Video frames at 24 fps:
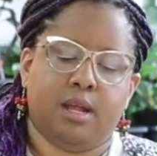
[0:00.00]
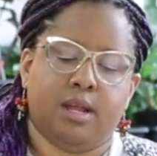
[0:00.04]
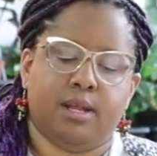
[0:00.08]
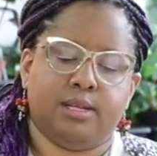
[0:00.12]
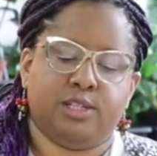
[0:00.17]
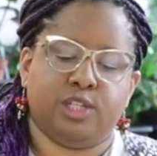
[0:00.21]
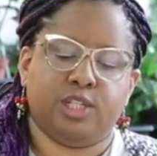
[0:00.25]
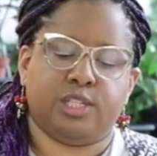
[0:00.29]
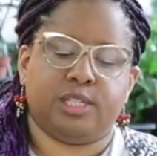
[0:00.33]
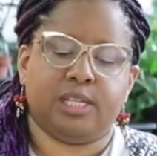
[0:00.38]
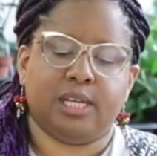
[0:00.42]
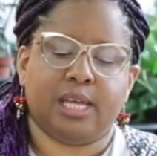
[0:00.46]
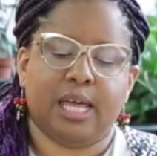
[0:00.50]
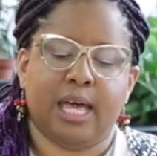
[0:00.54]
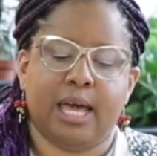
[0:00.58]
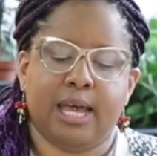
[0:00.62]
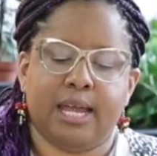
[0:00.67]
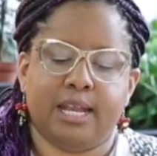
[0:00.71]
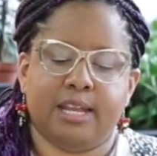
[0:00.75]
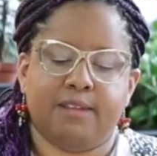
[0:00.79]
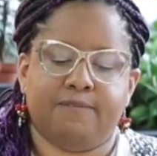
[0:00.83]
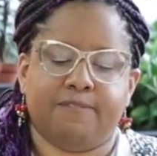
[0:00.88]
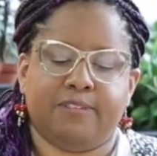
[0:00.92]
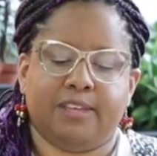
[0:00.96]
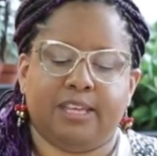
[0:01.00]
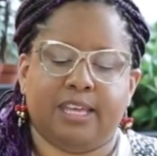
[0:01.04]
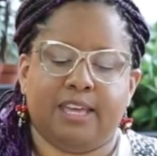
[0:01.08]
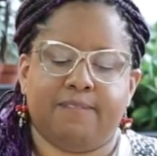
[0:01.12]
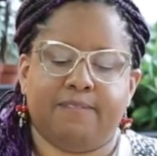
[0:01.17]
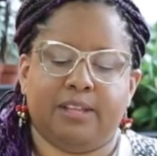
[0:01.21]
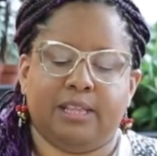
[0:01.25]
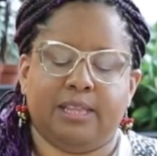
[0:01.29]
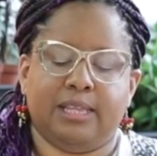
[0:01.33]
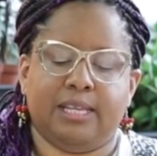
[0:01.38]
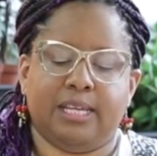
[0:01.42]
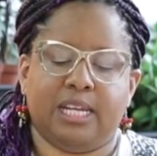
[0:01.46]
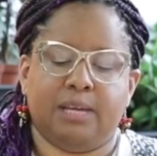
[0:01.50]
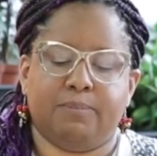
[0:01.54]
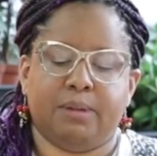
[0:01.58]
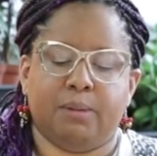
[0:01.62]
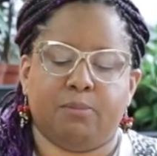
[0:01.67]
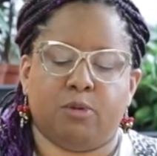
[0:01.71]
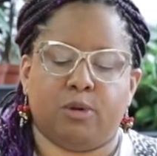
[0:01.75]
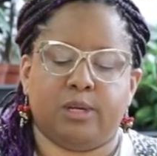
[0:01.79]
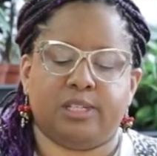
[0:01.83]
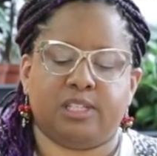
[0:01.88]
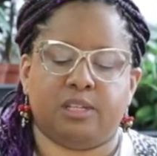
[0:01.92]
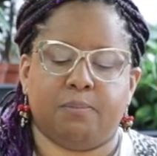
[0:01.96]
Just to kind of give a little bit
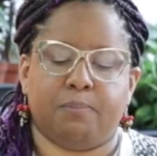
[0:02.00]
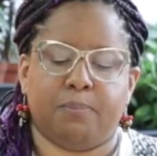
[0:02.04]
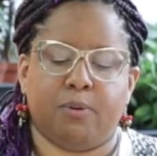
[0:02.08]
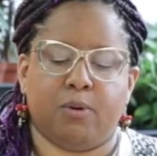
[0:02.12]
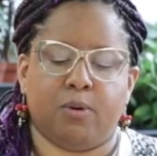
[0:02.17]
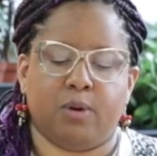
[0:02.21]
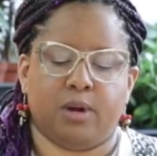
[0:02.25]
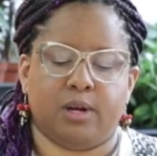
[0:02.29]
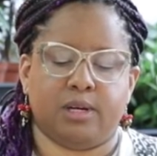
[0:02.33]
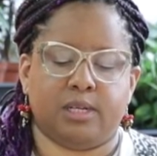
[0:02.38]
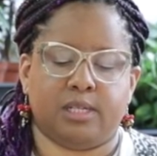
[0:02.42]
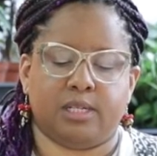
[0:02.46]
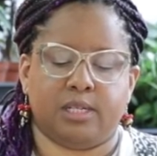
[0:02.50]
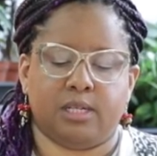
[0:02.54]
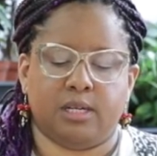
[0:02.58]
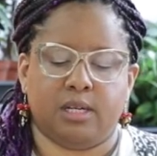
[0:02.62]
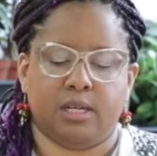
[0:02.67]
more support